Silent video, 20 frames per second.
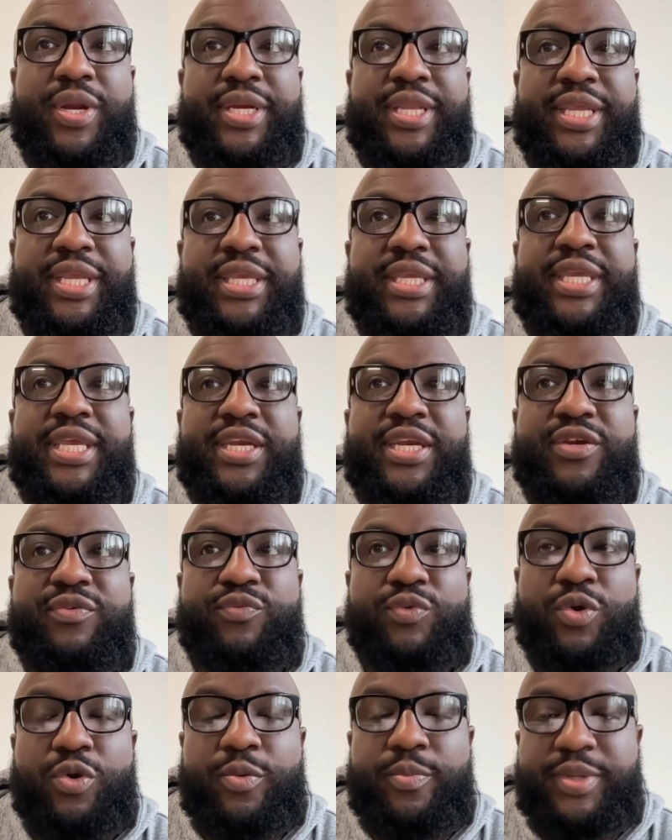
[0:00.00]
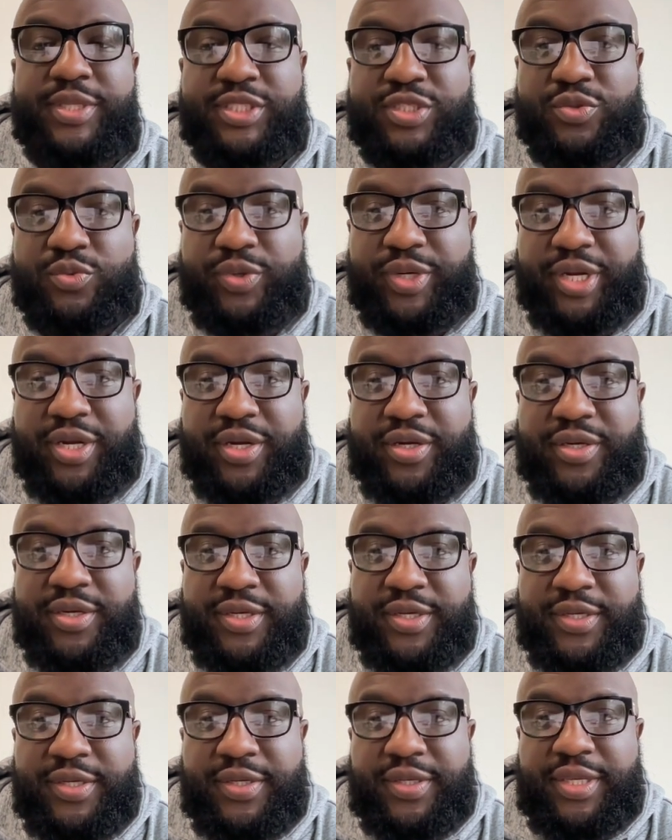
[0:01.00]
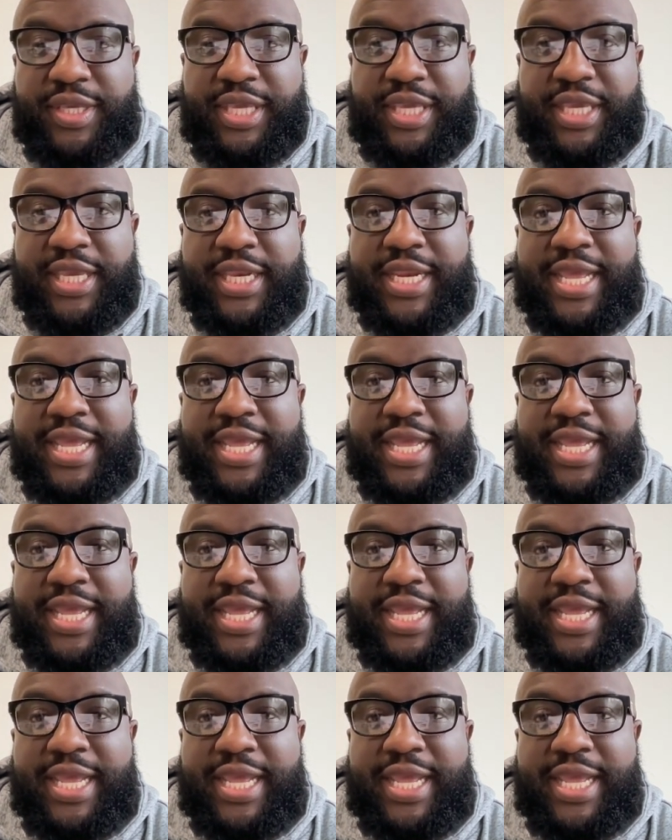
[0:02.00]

and he can get in the room into where he can